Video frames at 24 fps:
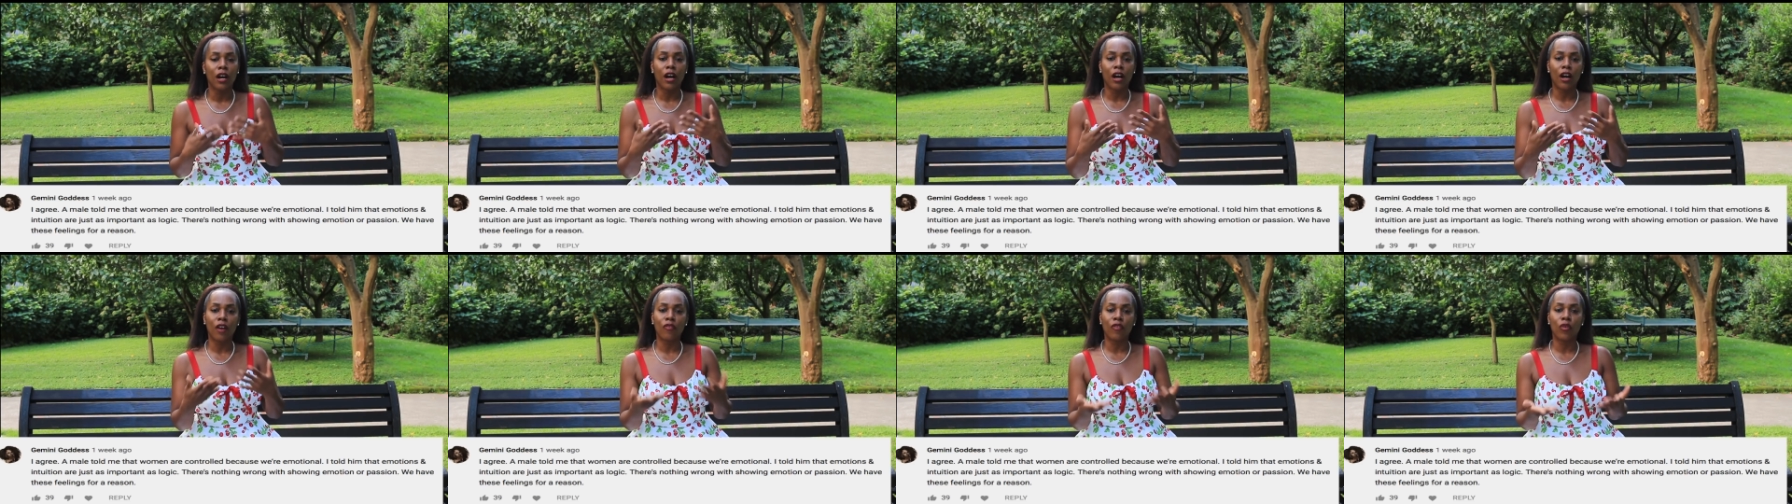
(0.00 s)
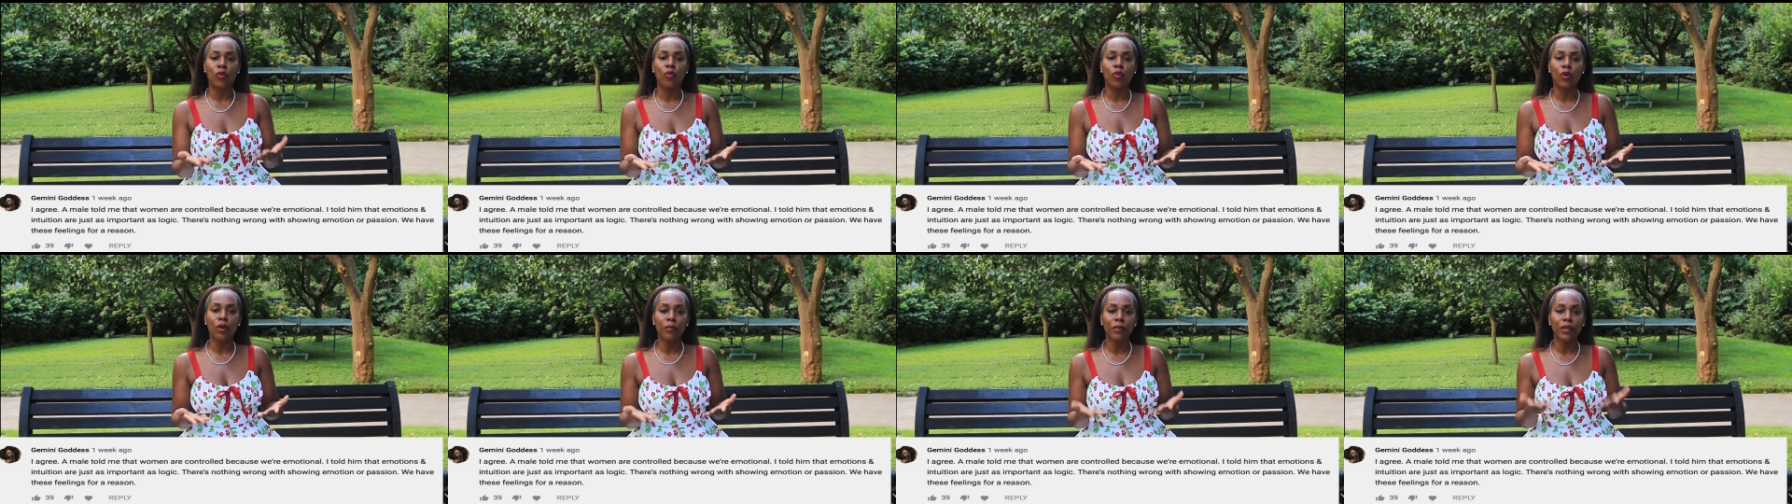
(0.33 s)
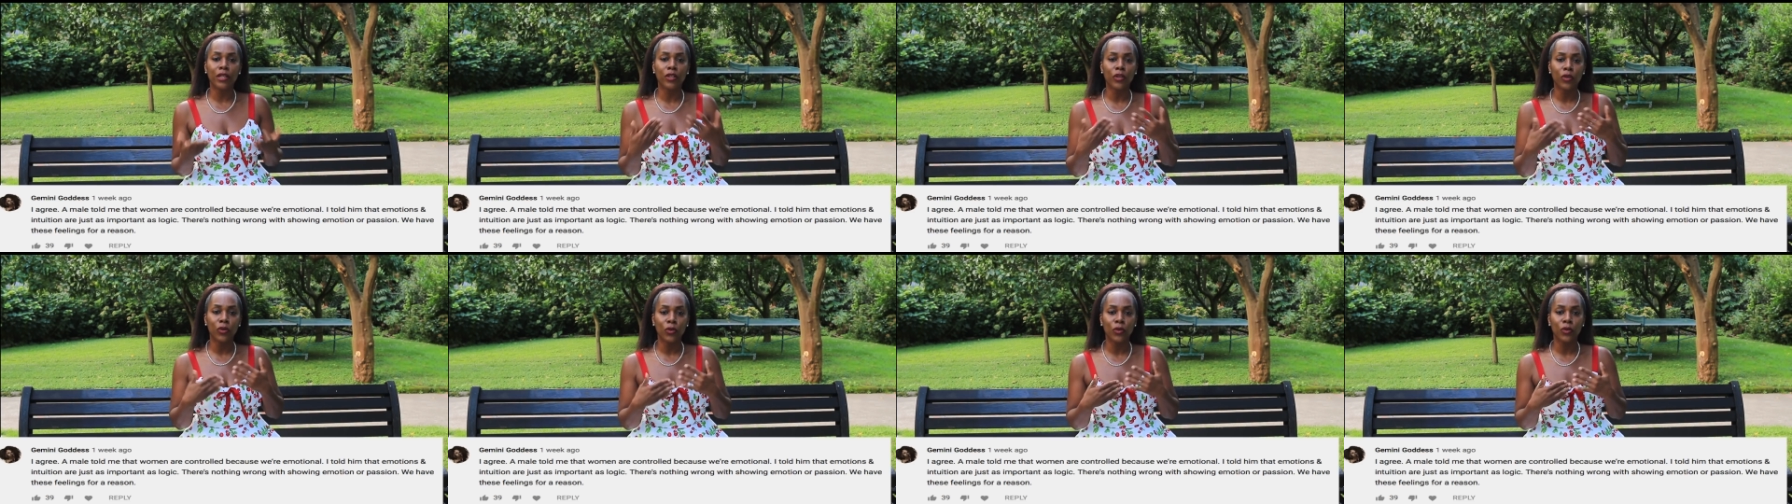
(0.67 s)
of a
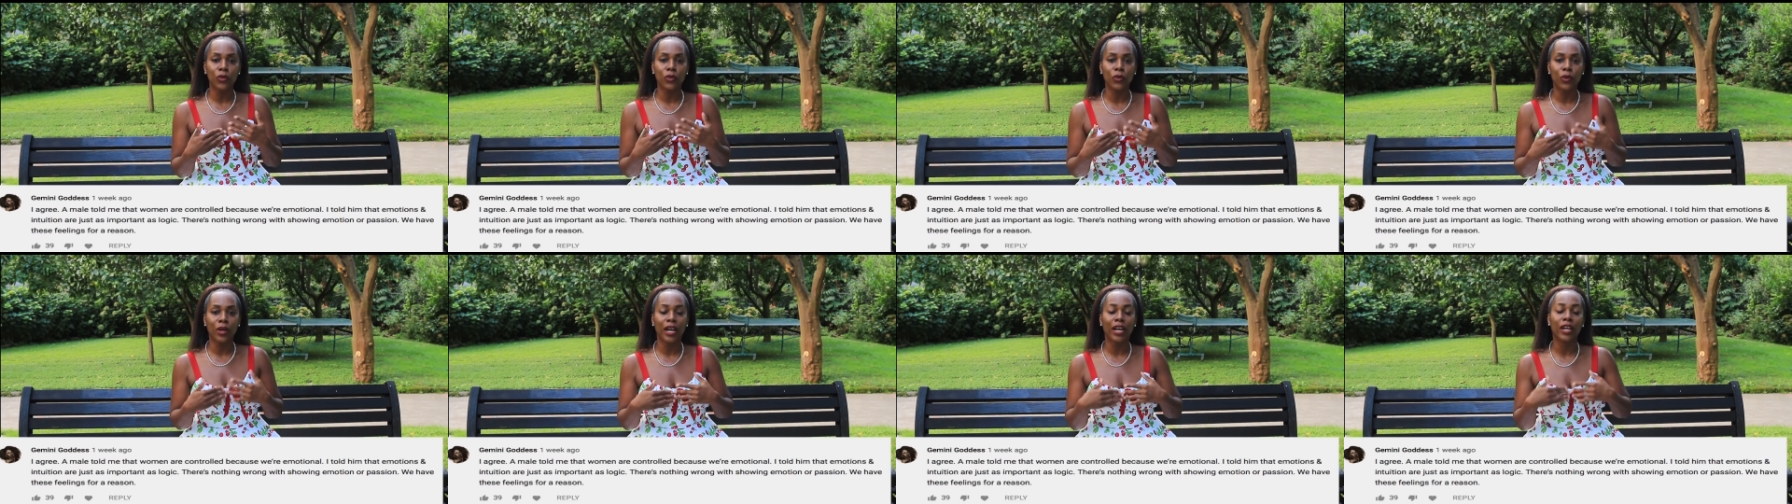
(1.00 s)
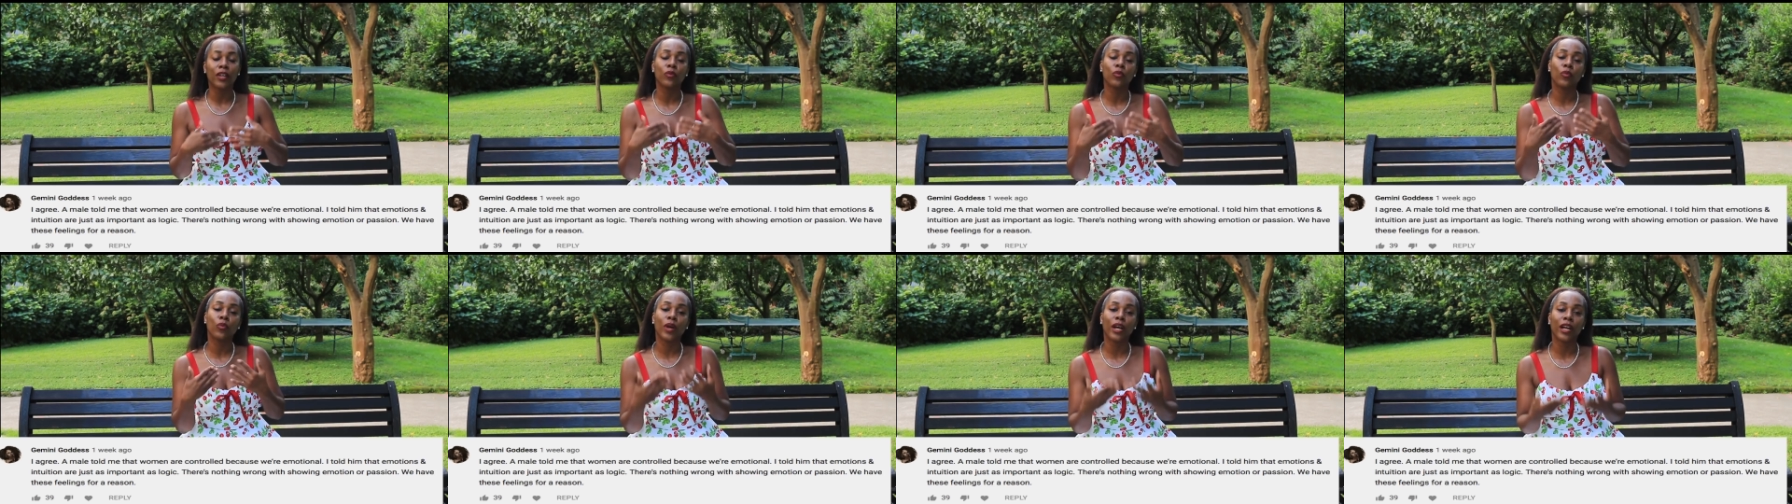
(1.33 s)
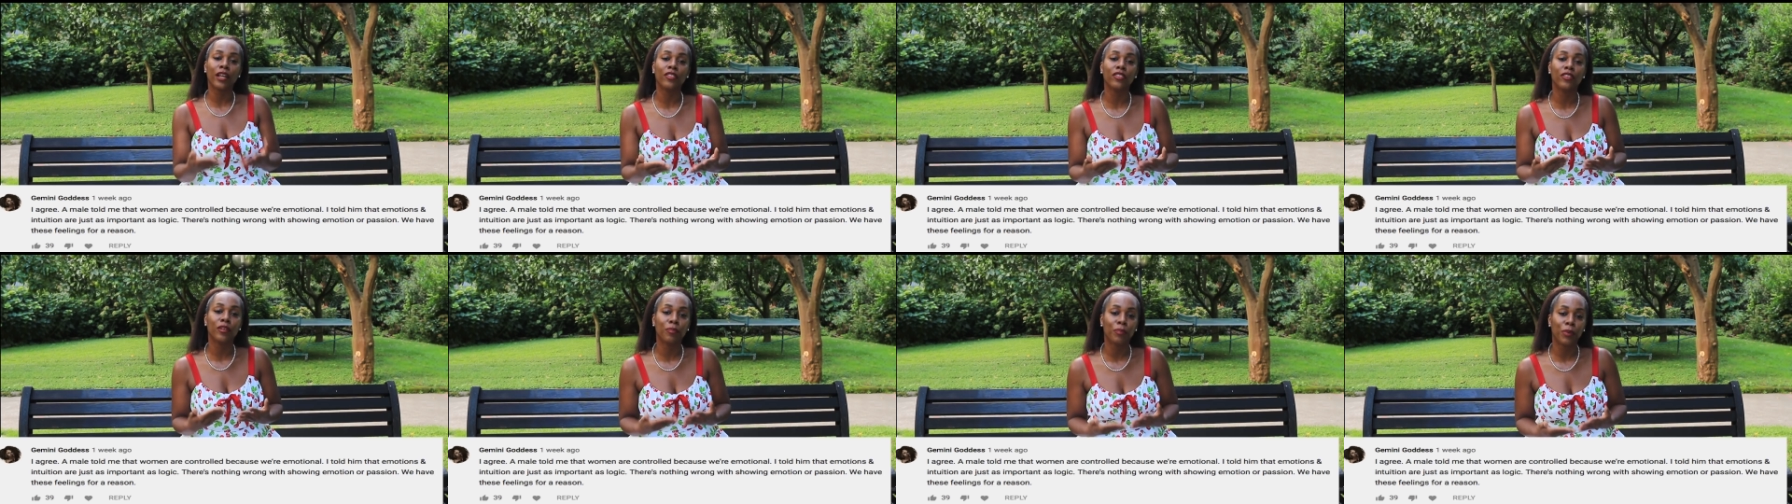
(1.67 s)
woman who had read the